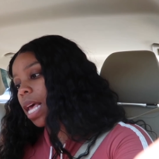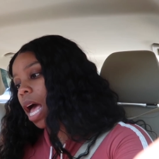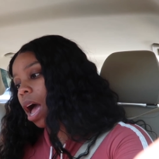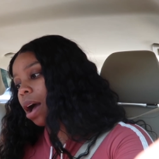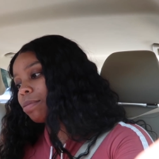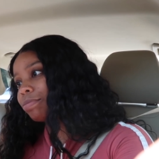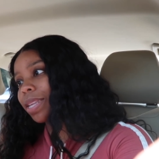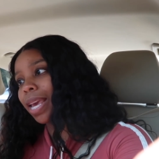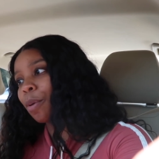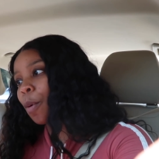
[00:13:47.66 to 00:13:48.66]

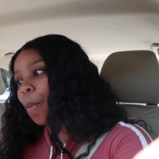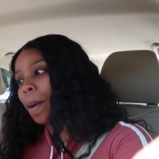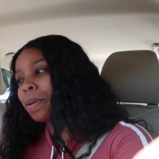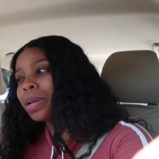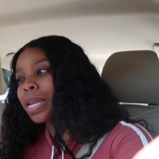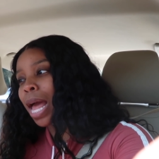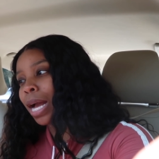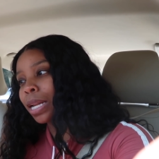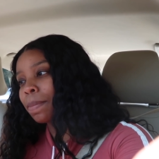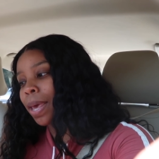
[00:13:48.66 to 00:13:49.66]
Um, yeah, we're probably
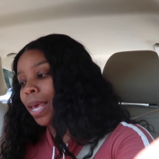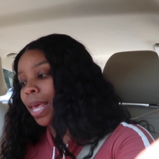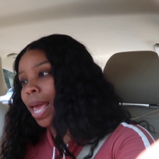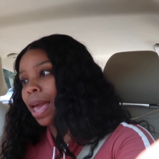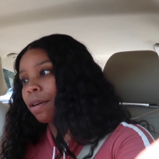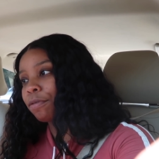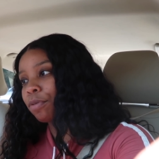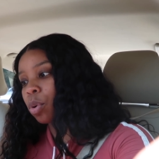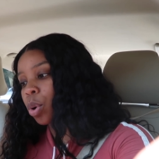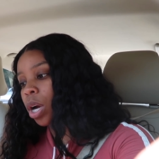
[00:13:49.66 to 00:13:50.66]
not gonna make it at
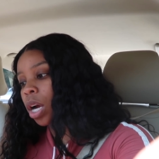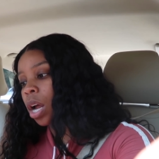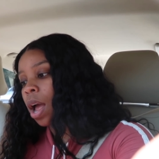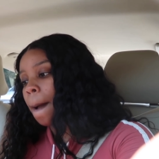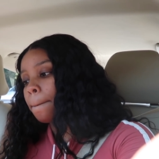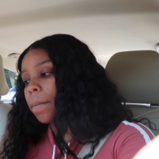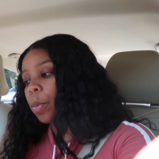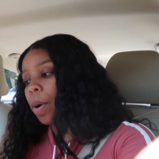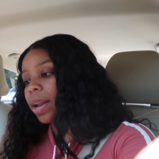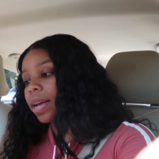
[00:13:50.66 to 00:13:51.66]
four,
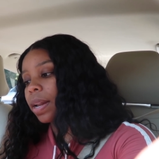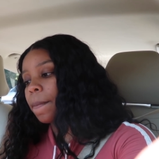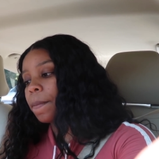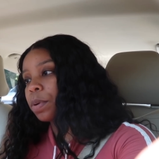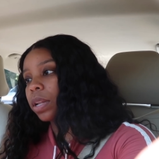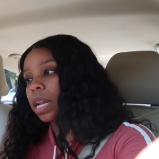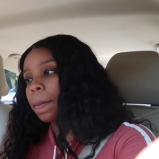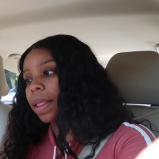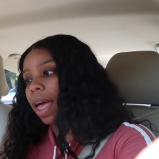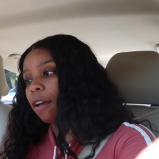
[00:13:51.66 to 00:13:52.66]
but probably gonna be pulling
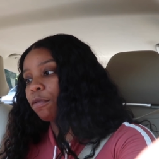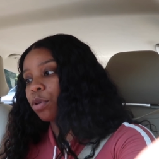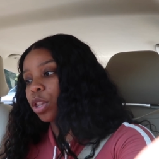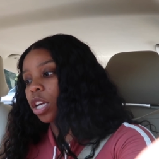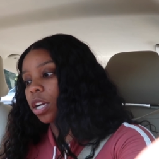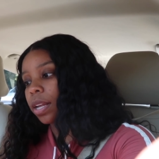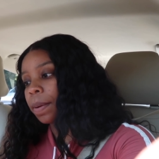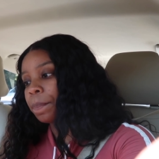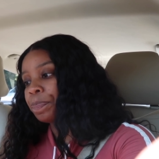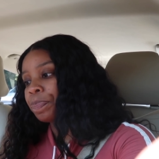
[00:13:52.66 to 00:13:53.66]
up at like
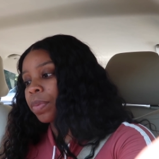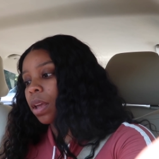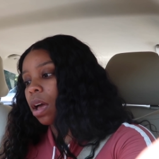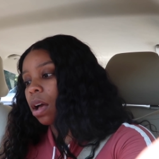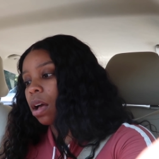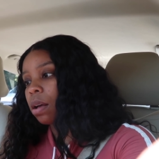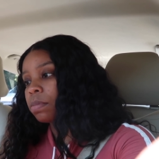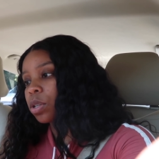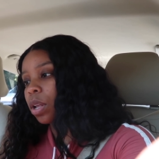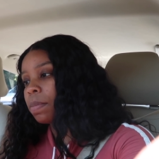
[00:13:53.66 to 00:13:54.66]
4.30
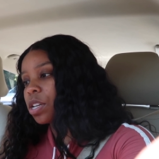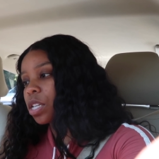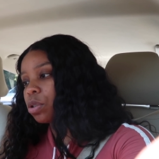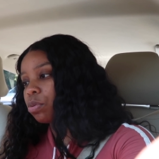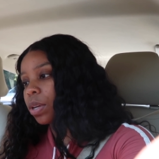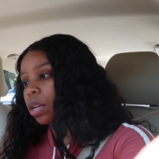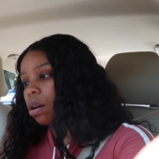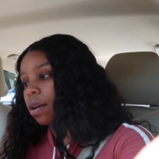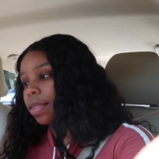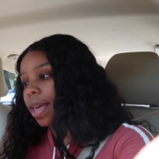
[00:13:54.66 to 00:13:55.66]
um so let me just read
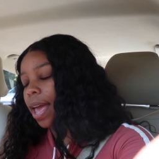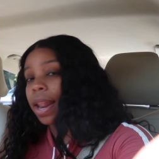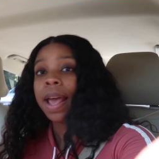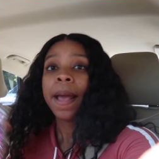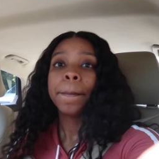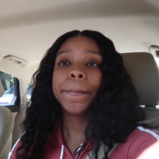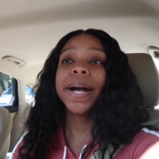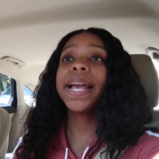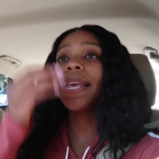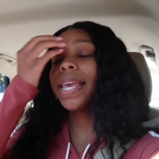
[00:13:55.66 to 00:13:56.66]
on that
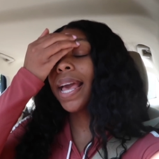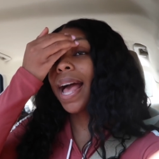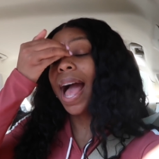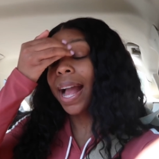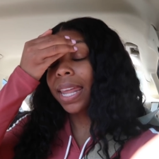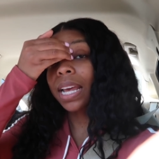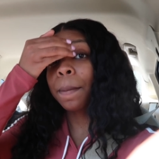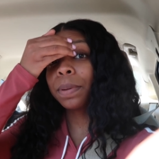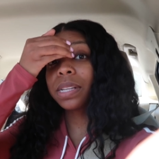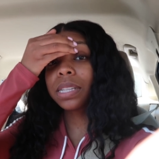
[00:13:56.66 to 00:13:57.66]
but yeah i got a
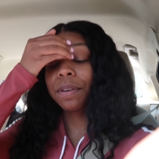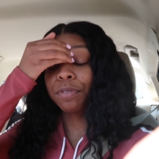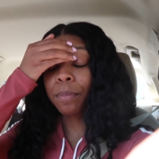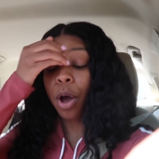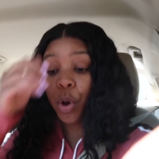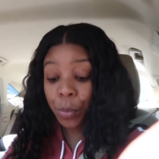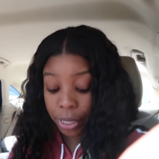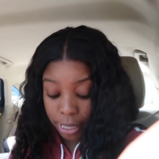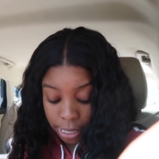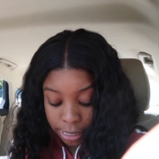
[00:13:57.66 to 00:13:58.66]
couple of stuff from home
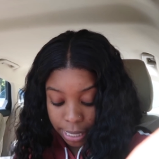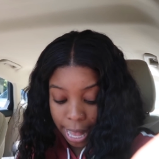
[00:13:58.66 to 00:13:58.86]
goods